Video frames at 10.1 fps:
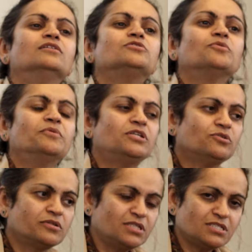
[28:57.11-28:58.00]
So we
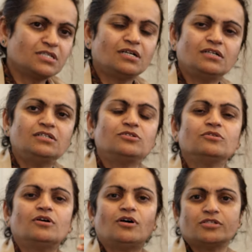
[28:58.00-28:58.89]
took this girl to
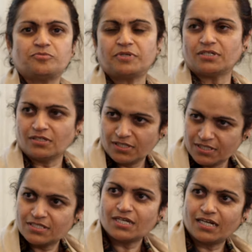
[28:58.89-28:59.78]
the hospital.
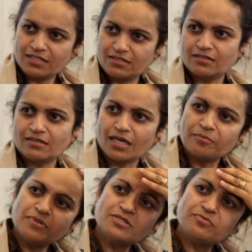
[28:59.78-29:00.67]
Inside the
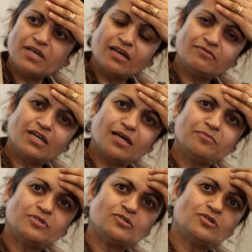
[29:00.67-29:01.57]
campus, we have the
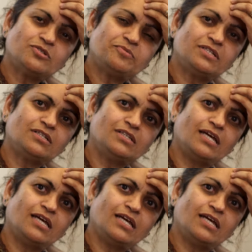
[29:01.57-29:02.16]
campus hospital.